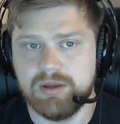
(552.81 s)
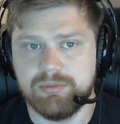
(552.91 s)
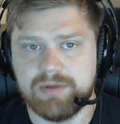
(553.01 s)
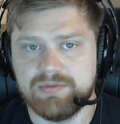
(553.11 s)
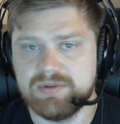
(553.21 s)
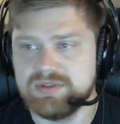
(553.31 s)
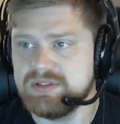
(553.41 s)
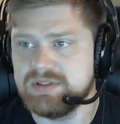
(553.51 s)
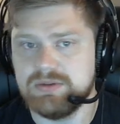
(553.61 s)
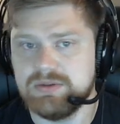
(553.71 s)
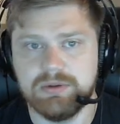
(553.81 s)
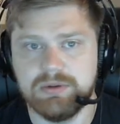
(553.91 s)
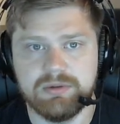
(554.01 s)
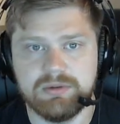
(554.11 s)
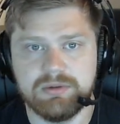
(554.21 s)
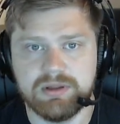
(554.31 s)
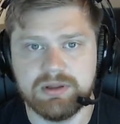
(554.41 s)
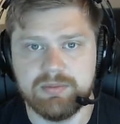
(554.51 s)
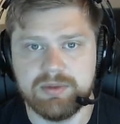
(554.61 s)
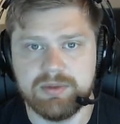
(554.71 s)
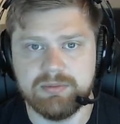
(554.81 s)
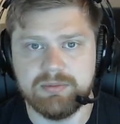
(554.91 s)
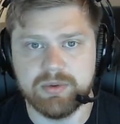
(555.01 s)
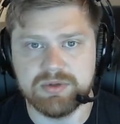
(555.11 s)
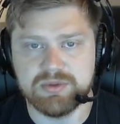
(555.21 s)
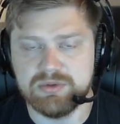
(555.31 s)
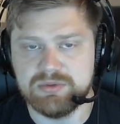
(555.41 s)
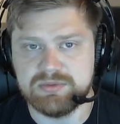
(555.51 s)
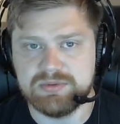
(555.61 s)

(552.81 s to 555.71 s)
Preferences. You can click it by going to a new